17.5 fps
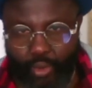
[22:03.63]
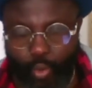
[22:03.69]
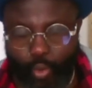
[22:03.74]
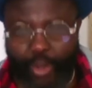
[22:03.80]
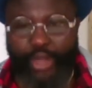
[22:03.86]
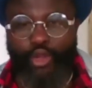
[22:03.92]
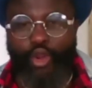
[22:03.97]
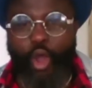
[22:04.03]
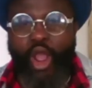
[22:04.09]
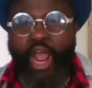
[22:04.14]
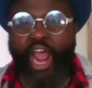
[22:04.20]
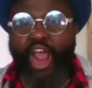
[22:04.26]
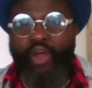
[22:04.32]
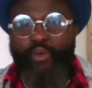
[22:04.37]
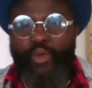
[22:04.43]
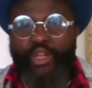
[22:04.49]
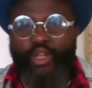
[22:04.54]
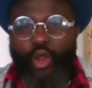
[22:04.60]
We don't
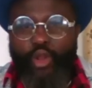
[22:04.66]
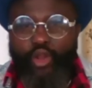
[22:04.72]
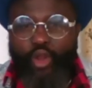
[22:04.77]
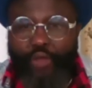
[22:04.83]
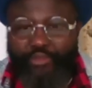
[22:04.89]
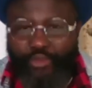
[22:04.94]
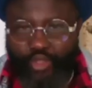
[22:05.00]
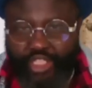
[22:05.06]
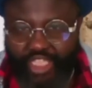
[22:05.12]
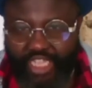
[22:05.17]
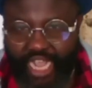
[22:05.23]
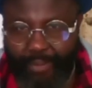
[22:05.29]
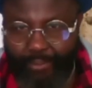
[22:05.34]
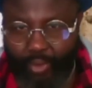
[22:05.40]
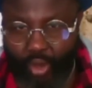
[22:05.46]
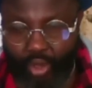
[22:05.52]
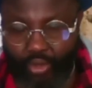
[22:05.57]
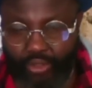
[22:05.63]
have, we don't love to share
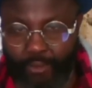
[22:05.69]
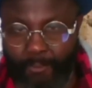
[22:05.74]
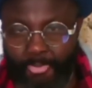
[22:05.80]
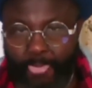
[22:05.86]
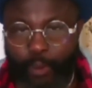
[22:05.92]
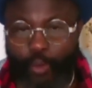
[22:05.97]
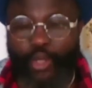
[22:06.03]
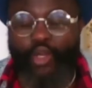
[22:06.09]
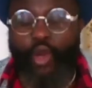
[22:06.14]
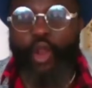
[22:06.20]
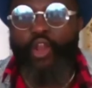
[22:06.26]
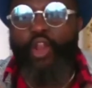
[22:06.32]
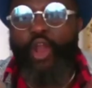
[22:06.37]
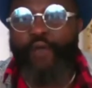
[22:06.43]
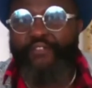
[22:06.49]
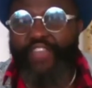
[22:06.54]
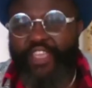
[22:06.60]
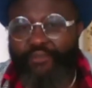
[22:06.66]
blood. We don't
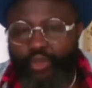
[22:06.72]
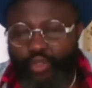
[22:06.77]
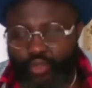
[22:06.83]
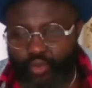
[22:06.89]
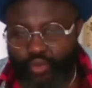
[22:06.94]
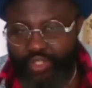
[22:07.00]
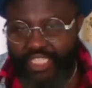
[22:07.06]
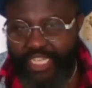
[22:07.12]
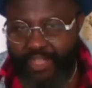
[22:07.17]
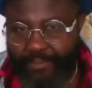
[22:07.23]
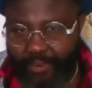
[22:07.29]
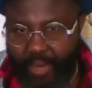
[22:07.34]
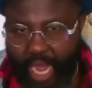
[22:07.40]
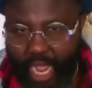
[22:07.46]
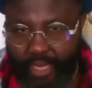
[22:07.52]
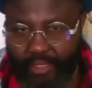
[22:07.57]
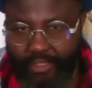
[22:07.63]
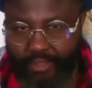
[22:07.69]
love even to see
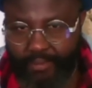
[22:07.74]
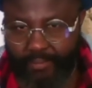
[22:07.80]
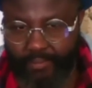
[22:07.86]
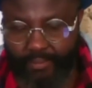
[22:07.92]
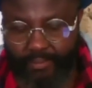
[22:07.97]
blood.